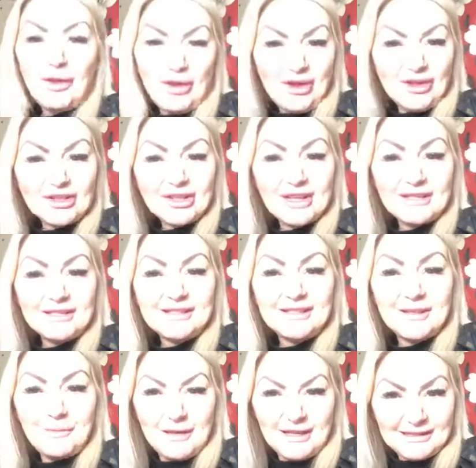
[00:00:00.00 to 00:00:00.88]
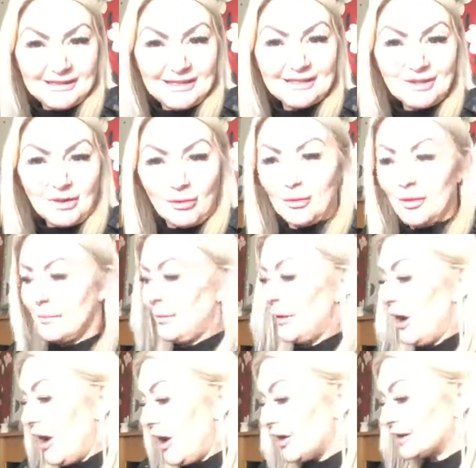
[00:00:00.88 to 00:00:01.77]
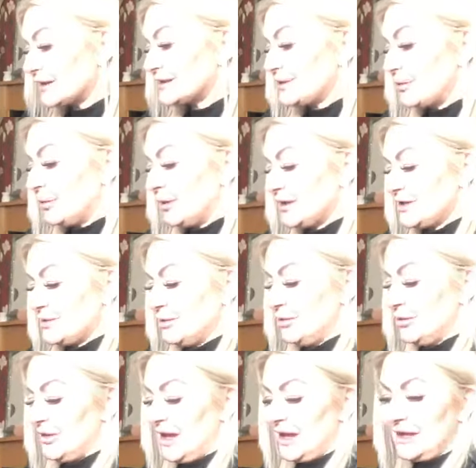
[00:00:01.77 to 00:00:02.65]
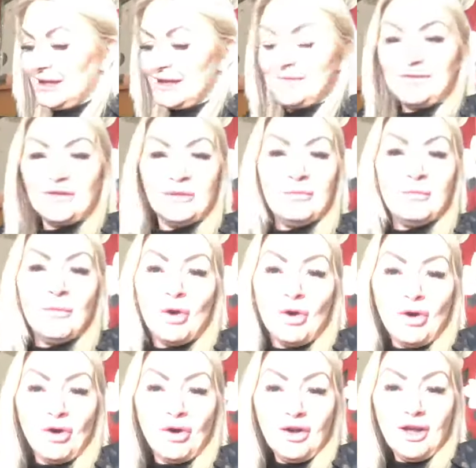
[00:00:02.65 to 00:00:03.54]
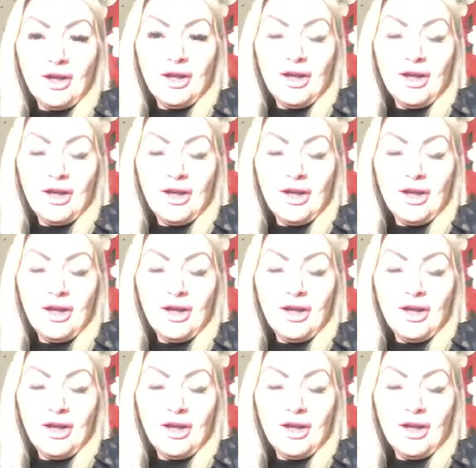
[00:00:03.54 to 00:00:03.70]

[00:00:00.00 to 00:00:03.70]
purchase the business owner box, which will then give them more